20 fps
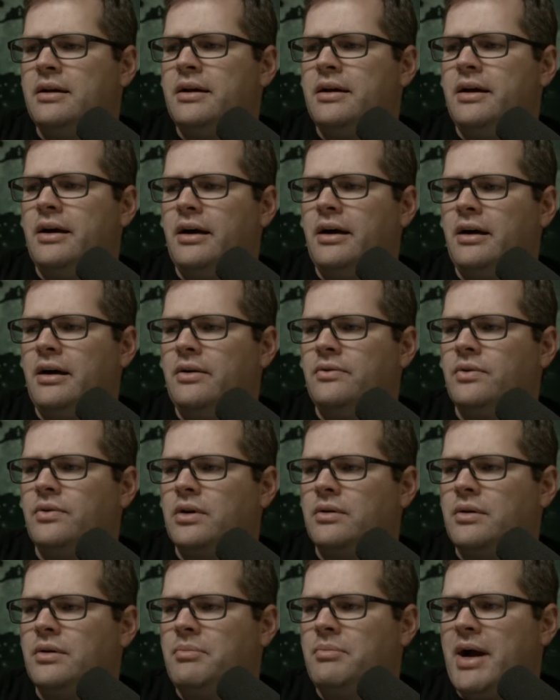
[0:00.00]
of one
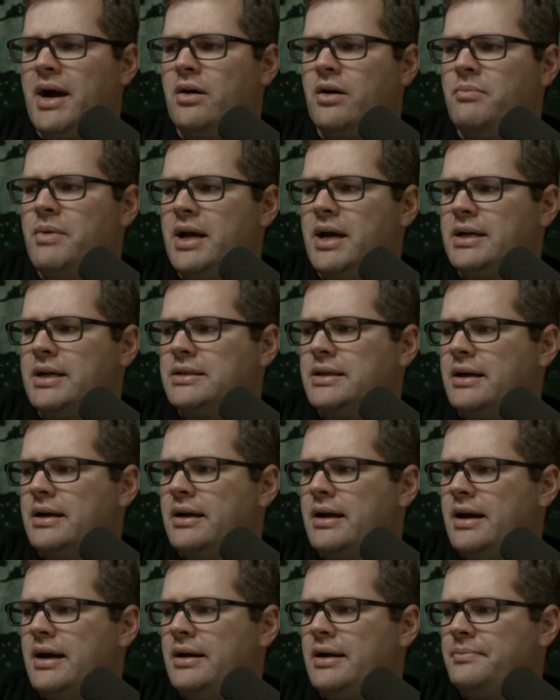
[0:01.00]
of the power banks I
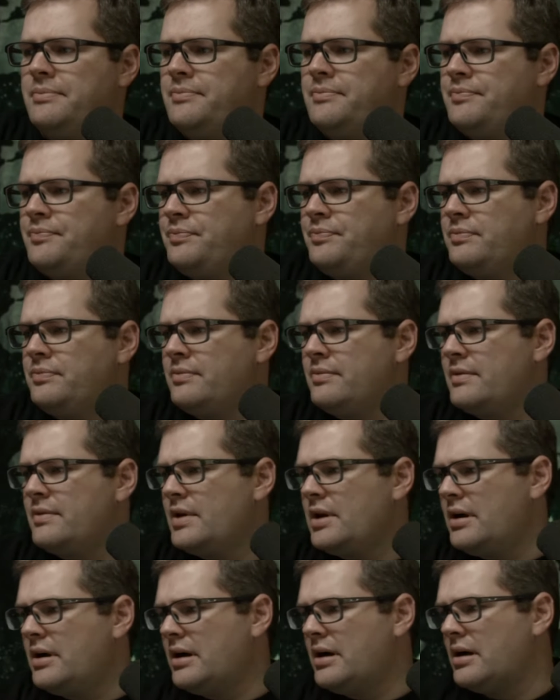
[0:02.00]
got.
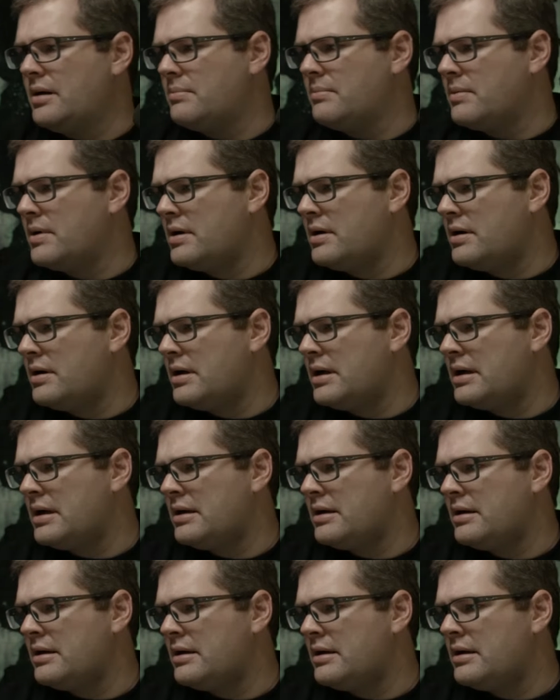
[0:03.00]
Oh,
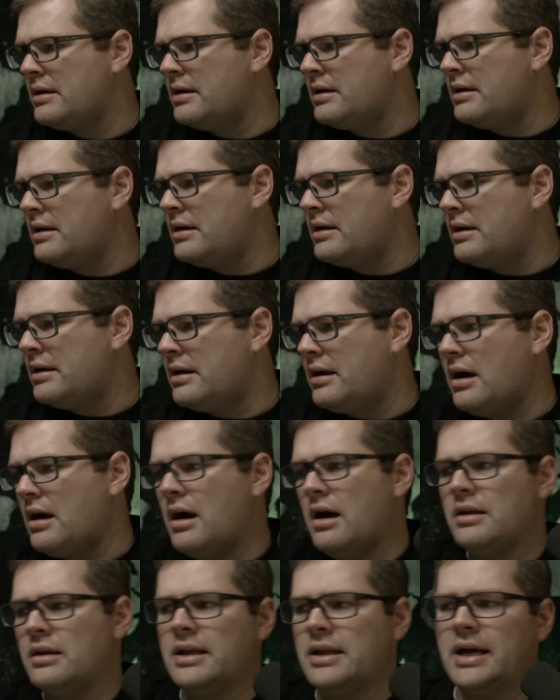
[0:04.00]

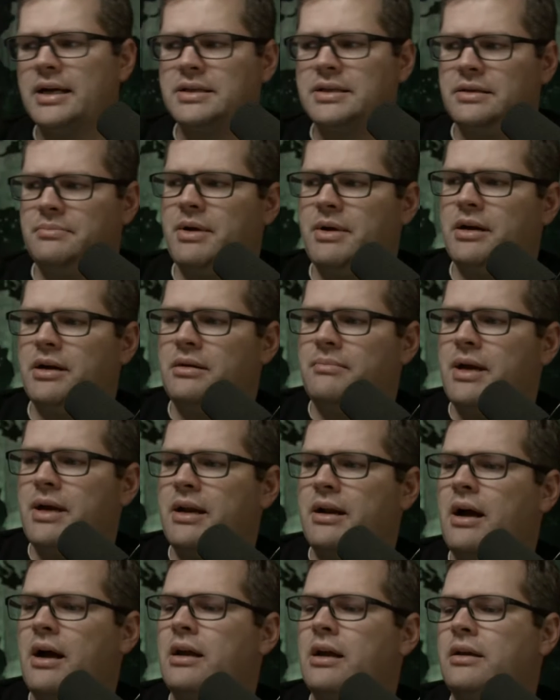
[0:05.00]
Lex, you barely made
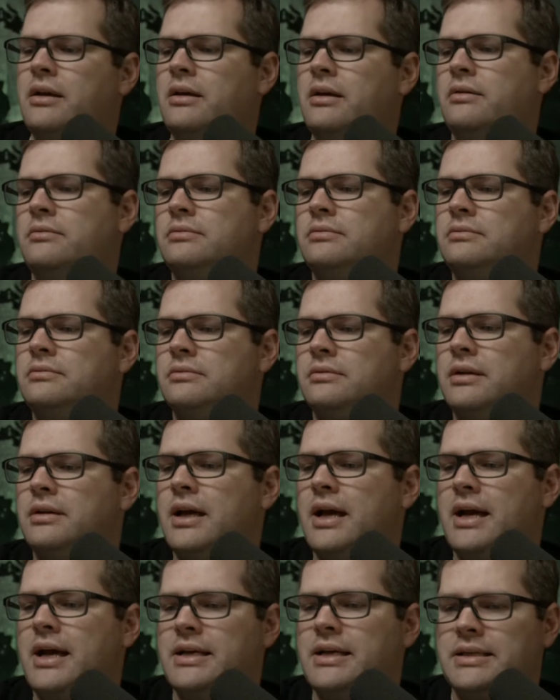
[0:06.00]
it on, dude.
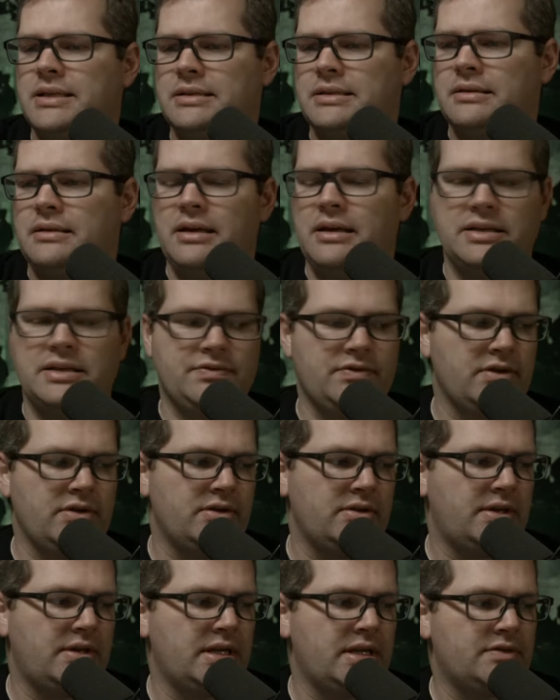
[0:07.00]
Nice. Thanks
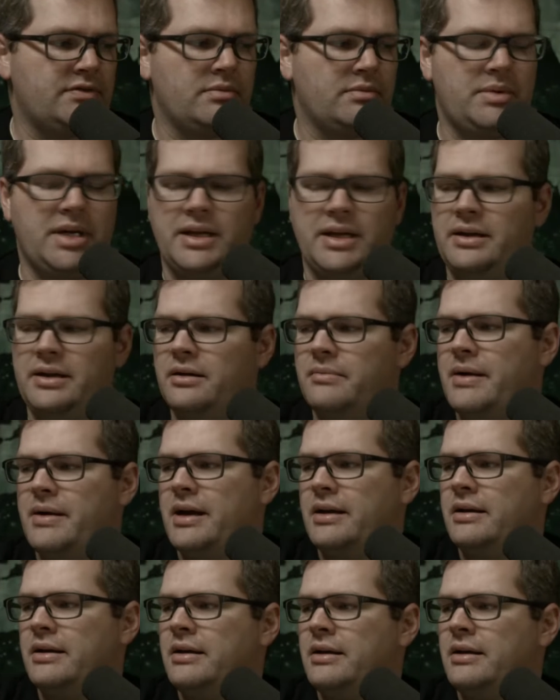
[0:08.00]
for being here, man.